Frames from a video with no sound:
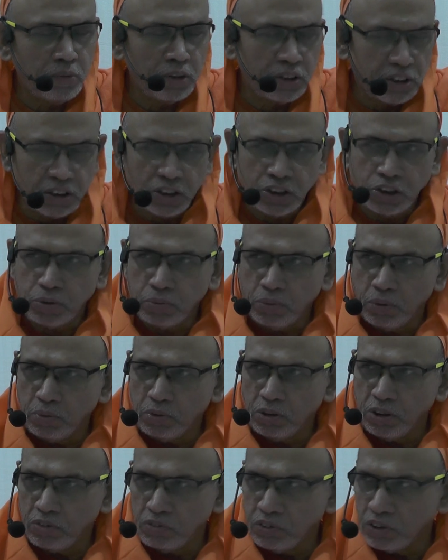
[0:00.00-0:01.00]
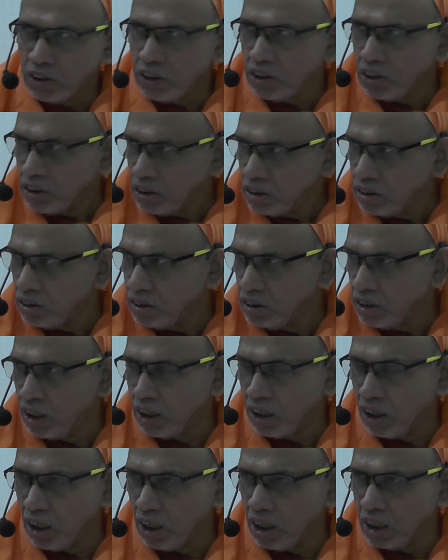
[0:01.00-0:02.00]
methods may be different. They
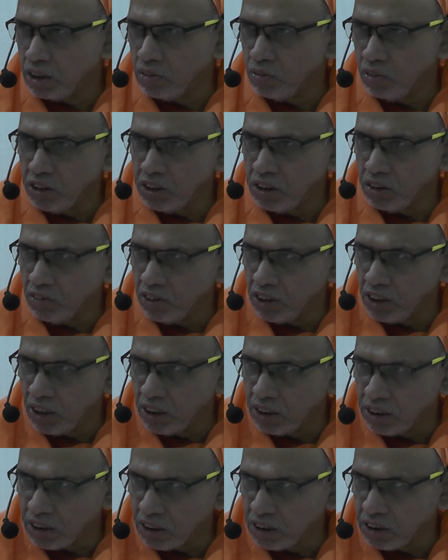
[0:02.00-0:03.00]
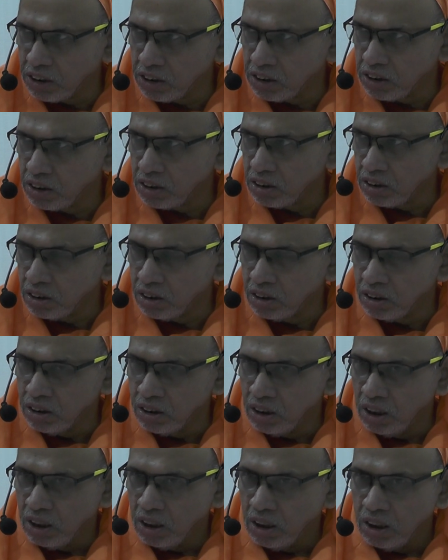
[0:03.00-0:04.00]
are all Advaita Vedanta teaching.
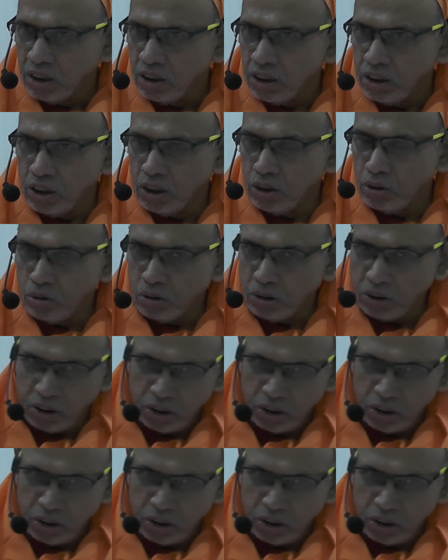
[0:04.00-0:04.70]
They don't